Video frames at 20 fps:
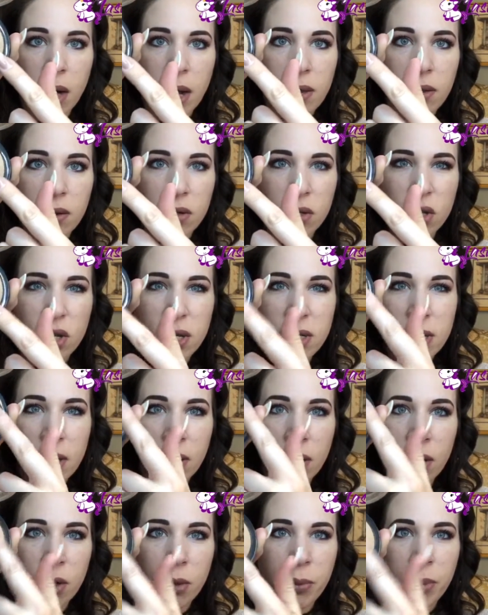and there's just a
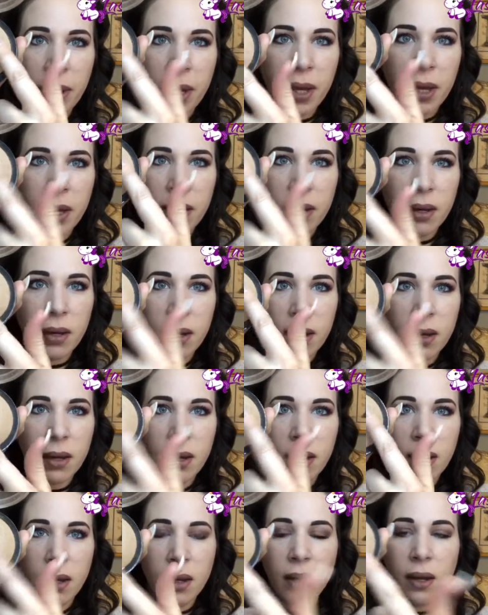little bit
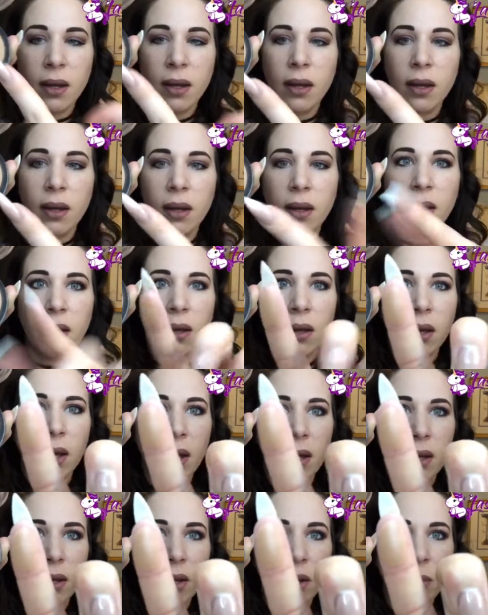
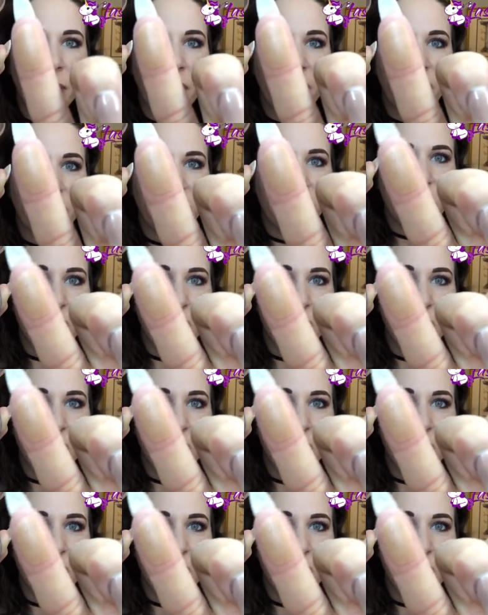of a